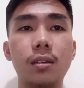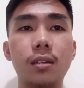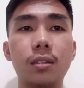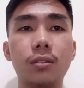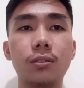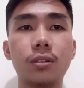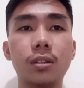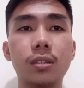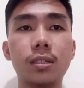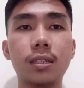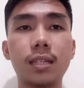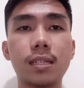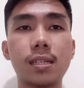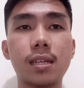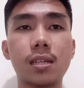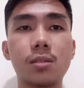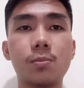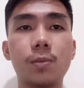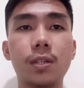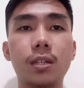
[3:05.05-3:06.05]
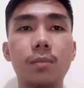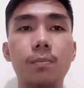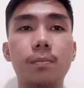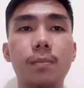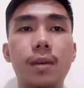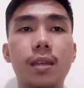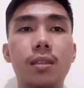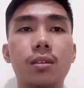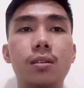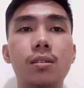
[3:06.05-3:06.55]
internal assessment
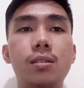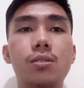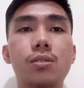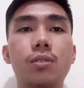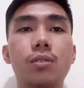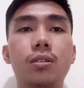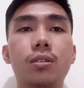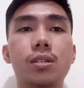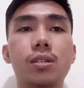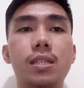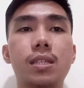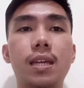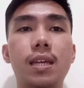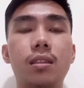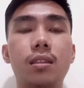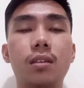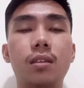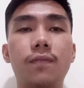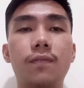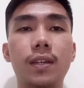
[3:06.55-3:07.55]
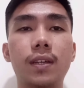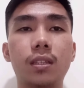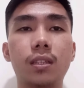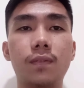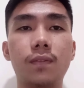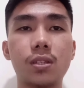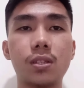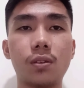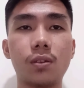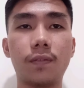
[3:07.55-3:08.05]
methods to understand the
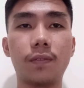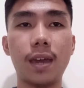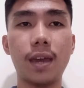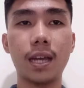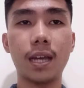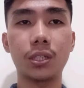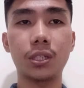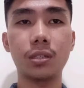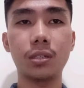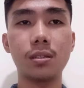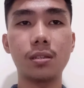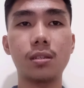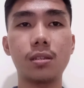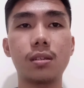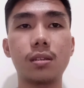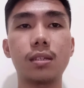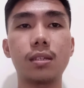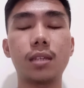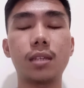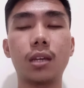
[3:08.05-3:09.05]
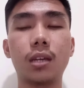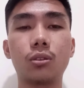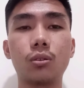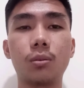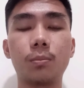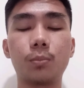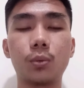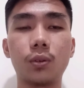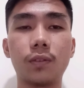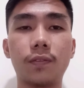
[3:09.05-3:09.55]
effectiveness of actions taken
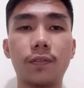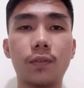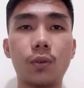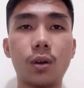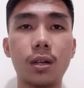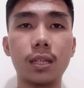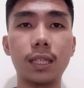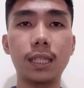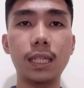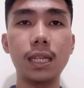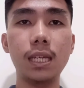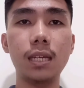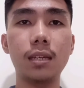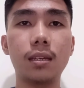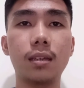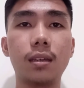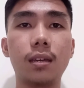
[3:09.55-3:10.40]
to improve quality.